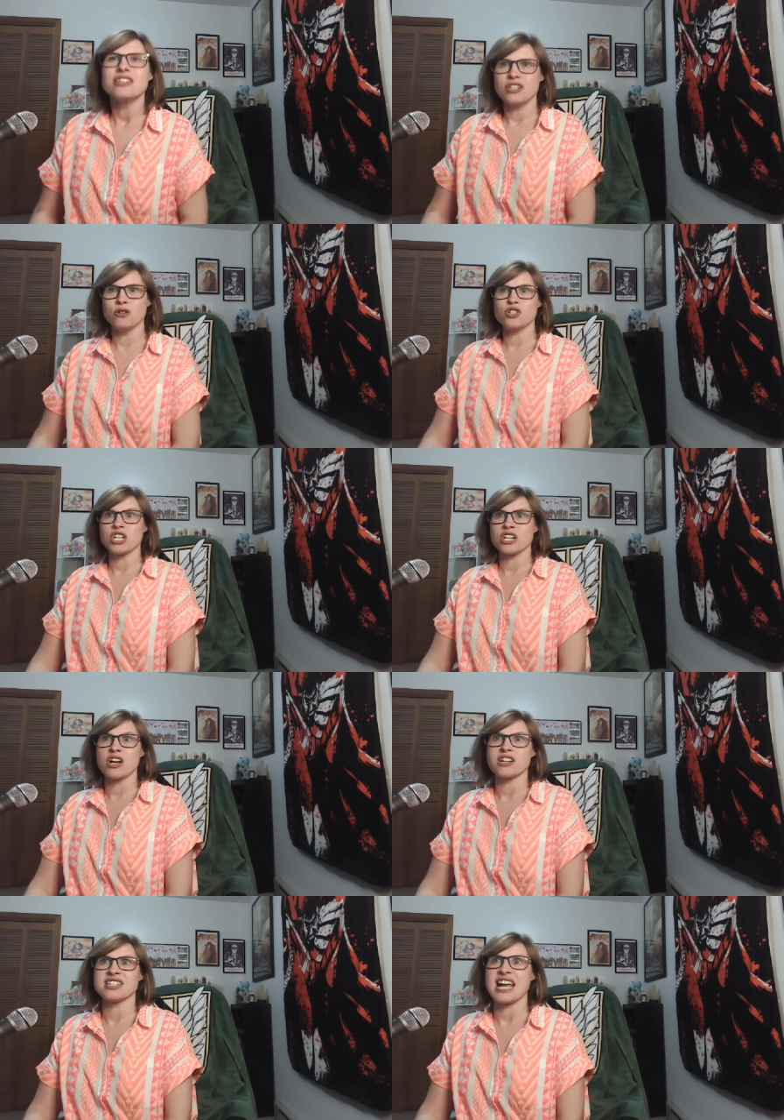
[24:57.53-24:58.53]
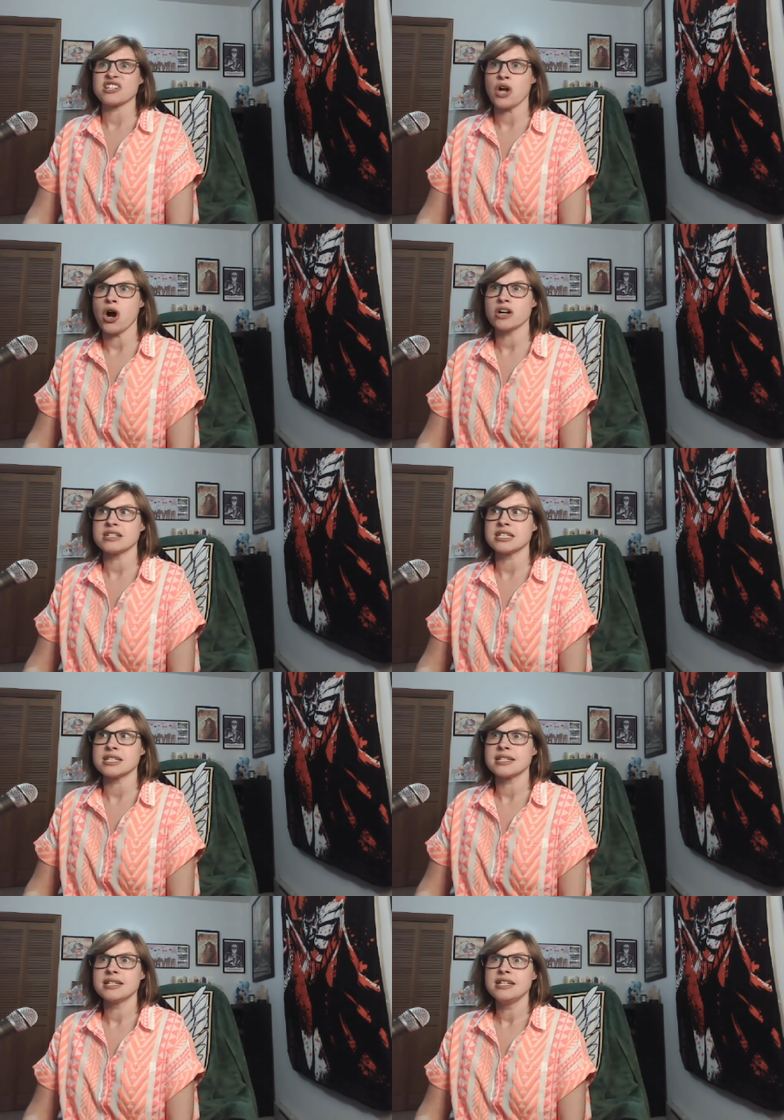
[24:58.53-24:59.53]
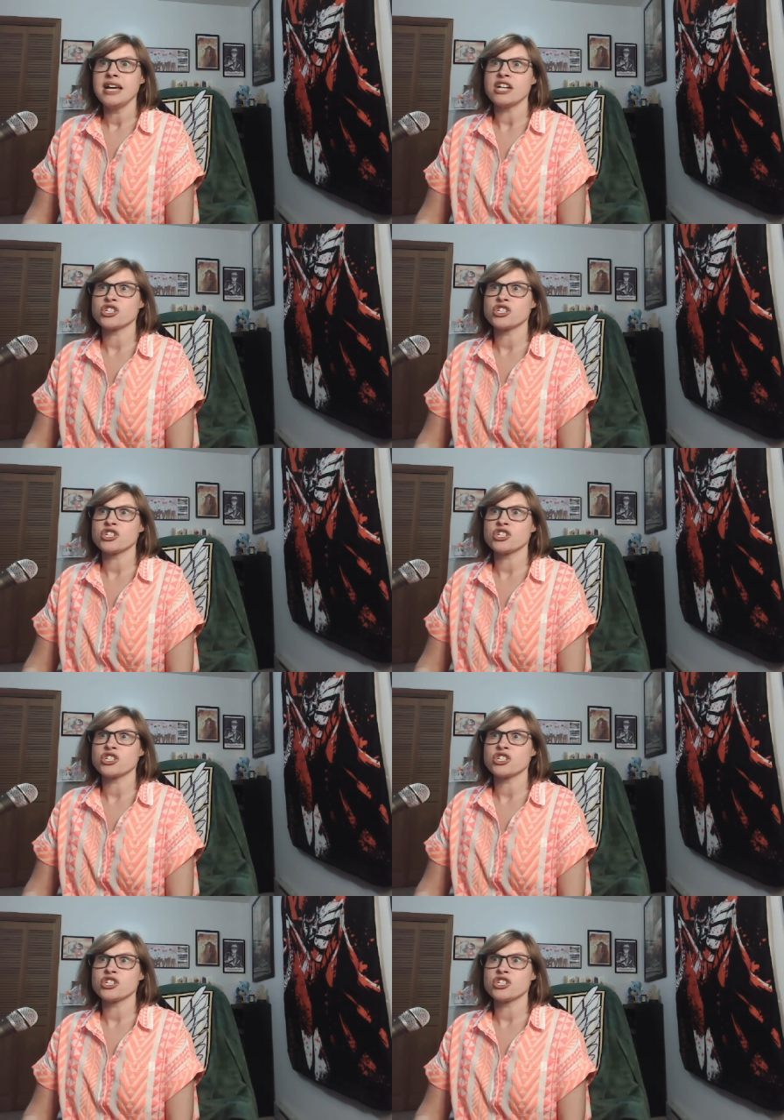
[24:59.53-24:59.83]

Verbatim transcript: Yu Qingyang's gaze hardened, and